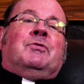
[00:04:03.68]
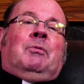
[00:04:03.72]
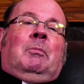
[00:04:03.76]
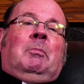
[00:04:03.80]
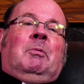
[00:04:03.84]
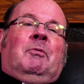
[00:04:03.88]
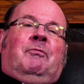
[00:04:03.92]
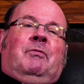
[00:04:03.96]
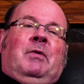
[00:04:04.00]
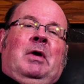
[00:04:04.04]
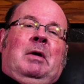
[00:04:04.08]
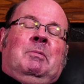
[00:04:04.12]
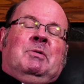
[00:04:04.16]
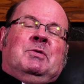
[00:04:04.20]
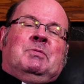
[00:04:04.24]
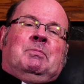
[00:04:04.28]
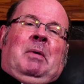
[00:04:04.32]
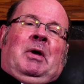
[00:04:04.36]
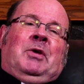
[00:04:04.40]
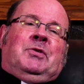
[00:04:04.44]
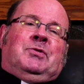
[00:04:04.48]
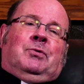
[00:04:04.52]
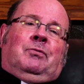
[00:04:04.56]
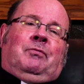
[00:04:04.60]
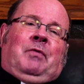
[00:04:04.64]
is from a famous
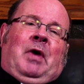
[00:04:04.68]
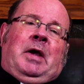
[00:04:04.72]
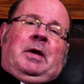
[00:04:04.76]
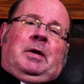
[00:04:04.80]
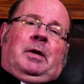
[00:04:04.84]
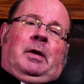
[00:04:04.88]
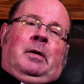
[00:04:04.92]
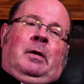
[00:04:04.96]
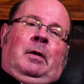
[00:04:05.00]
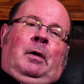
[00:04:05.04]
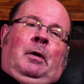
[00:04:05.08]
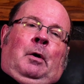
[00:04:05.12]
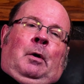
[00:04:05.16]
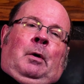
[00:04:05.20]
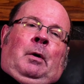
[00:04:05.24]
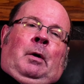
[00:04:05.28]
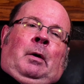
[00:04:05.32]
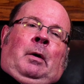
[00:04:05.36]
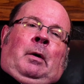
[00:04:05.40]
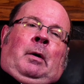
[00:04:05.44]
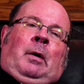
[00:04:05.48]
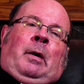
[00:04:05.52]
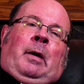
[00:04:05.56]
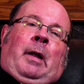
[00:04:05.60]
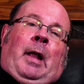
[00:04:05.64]
Pennsylvanian,
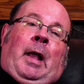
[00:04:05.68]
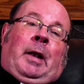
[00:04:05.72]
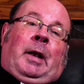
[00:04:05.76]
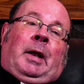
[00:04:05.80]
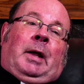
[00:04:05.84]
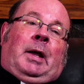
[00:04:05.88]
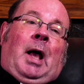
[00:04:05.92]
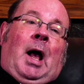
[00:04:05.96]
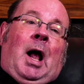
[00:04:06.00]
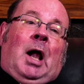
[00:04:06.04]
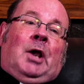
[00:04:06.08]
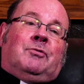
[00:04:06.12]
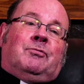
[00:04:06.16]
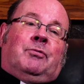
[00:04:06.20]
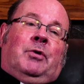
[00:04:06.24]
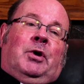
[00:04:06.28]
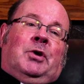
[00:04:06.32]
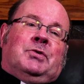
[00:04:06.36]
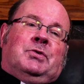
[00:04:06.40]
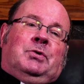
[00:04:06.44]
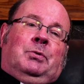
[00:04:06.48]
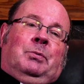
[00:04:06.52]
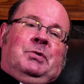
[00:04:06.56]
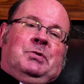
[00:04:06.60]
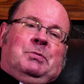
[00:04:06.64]
and in
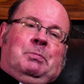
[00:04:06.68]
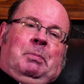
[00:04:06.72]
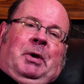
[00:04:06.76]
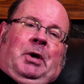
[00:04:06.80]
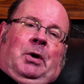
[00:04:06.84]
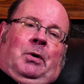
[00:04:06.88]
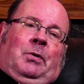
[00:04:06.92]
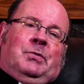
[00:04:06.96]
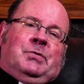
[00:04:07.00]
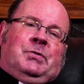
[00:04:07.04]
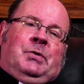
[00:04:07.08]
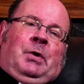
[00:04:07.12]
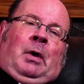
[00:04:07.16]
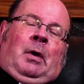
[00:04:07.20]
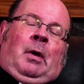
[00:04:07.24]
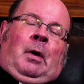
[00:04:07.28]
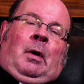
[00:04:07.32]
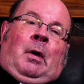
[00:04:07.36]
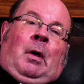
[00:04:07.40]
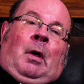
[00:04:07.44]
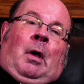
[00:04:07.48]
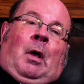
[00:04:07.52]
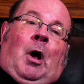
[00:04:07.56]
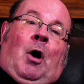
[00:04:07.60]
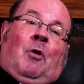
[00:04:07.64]
contrast to his peers,
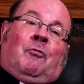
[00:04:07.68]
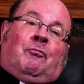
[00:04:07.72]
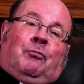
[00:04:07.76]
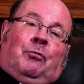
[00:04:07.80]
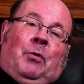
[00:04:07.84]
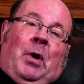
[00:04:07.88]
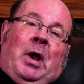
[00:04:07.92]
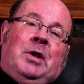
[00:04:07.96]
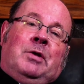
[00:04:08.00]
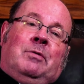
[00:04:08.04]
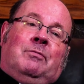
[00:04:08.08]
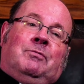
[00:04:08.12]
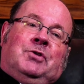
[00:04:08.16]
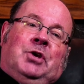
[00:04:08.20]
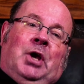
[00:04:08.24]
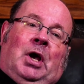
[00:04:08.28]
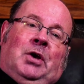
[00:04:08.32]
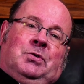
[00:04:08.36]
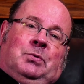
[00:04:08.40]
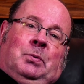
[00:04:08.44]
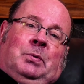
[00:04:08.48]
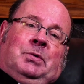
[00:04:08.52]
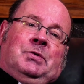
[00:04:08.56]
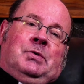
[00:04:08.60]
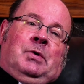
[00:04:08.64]
a friend of
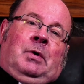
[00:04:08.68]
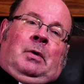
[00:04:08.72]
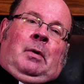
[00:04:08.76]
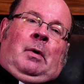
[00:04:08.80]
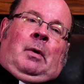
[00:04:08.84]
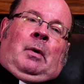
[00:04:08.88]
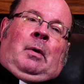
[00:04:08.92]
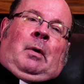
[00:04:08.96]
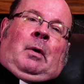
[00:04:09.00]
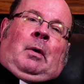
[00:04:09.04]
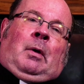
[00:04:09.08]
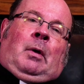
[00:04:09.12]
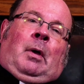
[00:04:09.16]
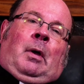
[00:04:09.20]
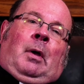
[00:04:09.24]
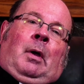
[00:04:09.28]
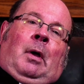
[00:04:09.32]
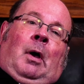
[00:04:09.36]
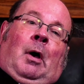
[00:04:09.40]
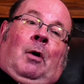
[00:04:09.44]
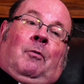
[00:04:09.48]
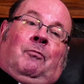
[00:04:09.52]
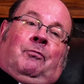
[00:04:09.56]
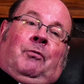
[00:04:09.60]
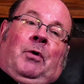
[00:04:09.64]
Jesuits,
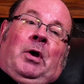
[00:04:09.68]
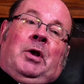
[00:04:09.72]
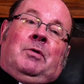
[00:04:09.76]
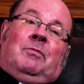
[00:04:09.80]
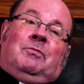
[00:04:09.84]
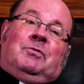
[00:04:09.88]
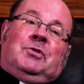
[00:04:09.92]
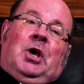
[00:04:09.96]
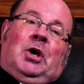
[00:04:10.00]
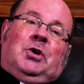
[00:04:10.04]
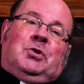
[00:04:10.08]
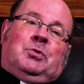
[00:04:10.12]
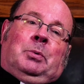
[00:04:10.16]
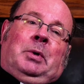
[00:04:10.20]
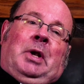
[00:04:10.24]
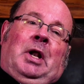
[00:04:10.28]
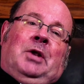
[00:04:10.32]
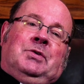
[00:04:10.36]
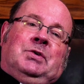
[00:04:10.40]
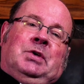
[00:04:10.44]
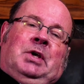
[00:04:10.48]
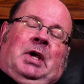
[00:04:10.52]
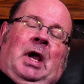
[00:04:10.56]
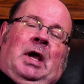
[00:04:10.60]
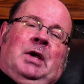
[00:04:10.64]
a friend of Jesuit
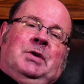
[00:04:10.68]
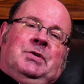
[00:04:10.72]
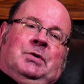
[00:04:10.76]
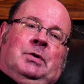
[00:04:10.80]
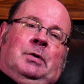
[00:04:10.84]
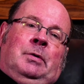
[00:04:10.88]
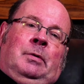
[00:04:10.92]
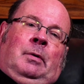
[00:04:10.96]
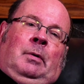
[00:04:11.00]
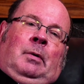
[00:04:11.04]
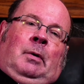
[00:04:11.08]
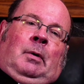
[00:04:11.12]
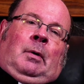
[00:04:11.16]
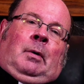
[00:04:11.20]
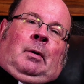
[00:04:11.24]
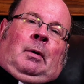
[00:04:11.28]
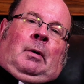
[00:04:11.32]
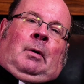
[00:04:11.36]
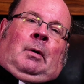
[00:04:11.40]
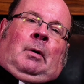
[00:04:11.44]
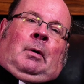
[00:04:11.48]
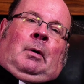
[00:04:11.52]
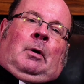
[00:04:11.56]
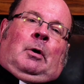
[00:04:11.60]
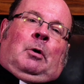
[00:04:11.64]
education,
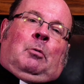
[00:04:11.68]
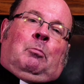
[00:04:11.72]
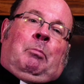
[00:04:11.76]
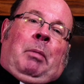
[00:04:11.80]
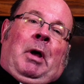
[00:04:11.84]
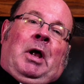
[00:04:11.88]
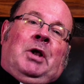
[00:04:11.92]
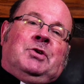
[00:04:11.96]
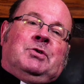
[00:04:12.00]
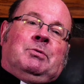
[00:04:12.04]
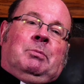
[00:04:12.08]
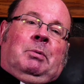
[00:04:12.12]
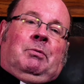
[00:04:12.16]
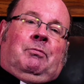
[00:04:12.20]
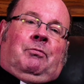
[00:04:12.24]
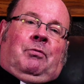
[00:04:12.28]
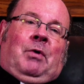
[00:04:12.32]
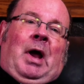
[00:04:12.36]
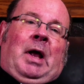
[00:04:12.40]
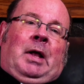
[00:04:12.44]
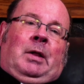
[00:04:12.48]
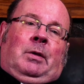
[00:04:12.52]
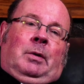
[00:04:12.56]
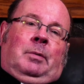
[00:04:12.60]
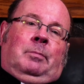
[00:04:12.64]
Benjamin
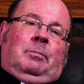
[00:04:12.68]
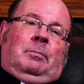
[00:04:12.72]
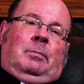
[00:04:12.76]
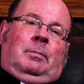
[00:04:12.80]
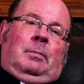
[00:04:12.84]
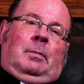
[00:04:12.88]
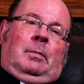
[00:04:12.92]
Franklin.